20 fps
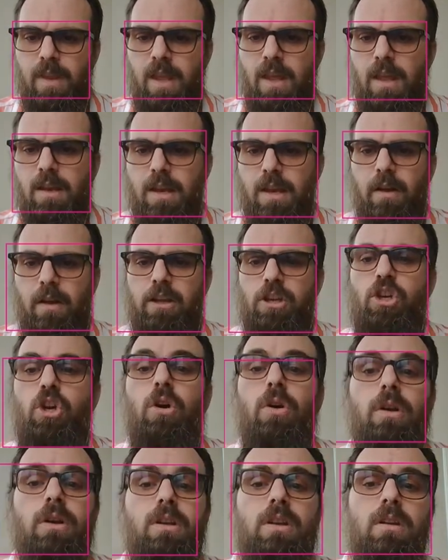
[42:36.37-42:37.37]
Now I
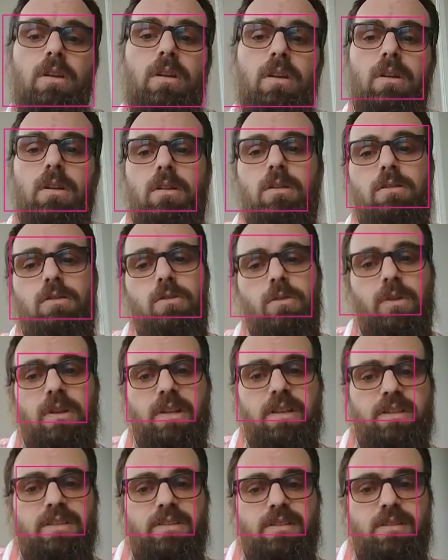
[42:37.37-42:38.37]
could do
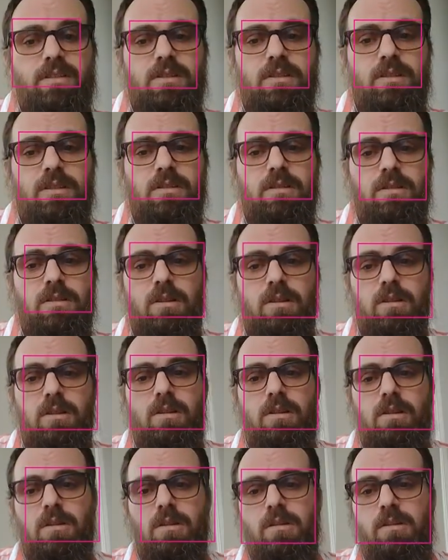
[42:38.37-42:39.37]
this
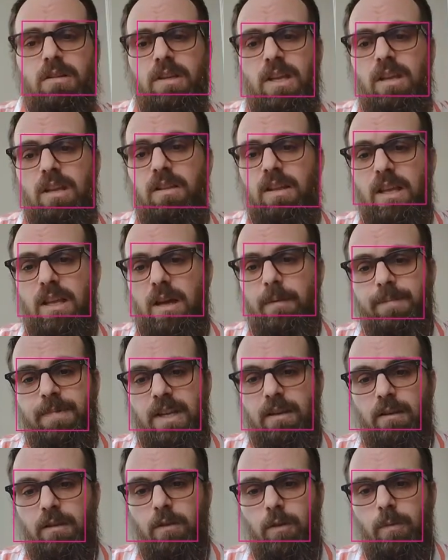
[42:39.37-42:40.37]
in the
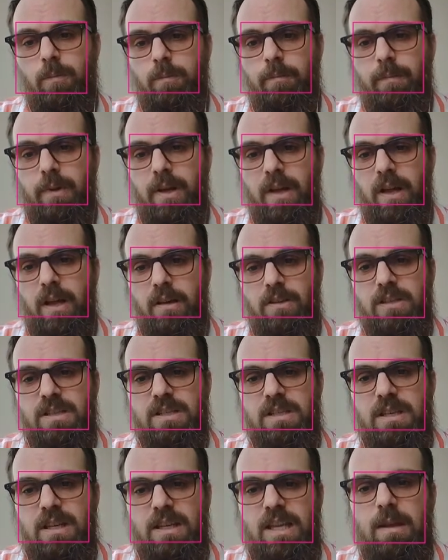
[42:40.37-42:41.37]
update loop, but just
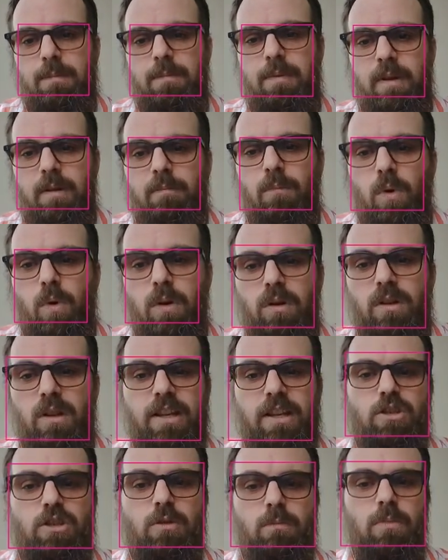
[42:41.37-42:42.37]
to keep it more
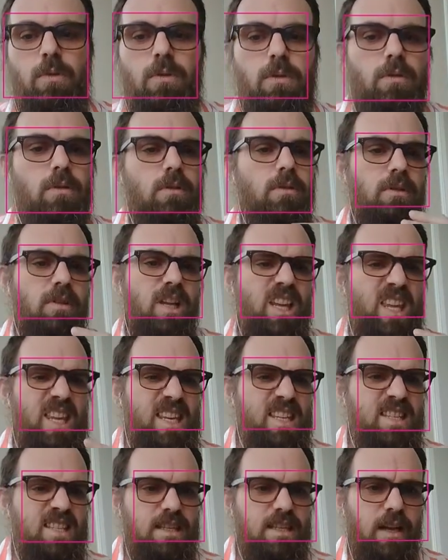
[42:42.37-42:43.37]
legible and like
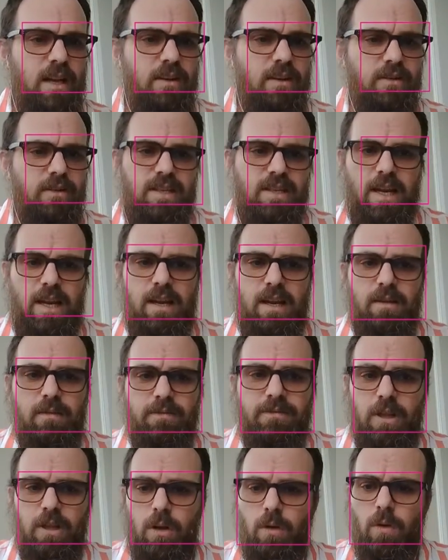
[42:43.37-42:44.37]
easy to understand and
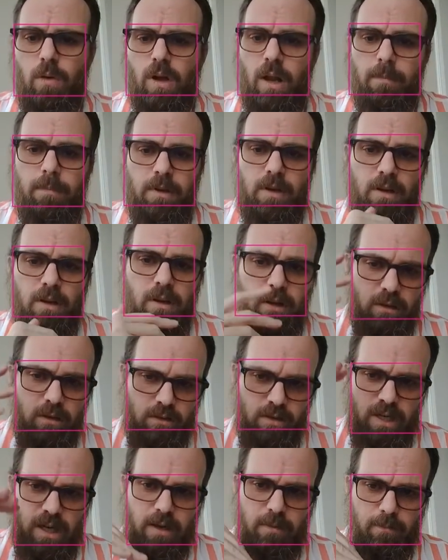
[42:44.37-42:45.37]
flow, I'm gonna
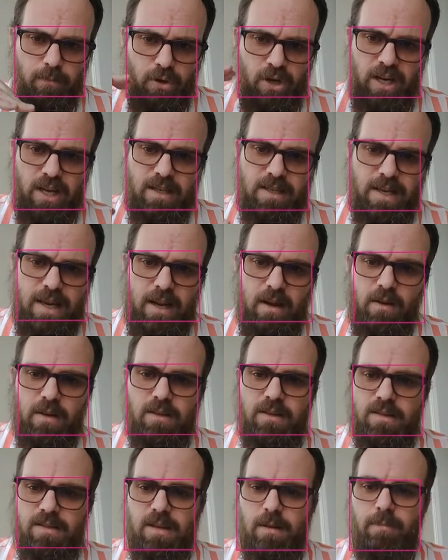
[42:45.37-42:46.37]
kind of break it down
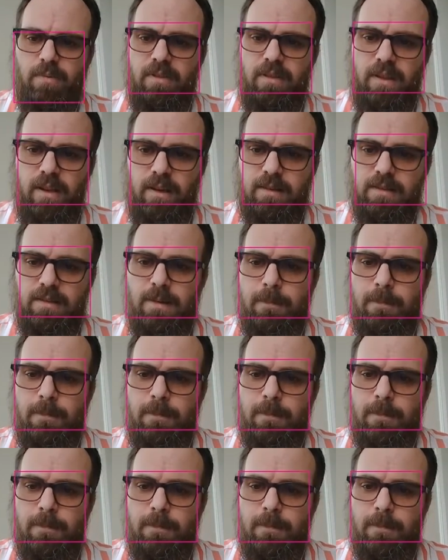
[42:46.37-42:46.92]
into separate things.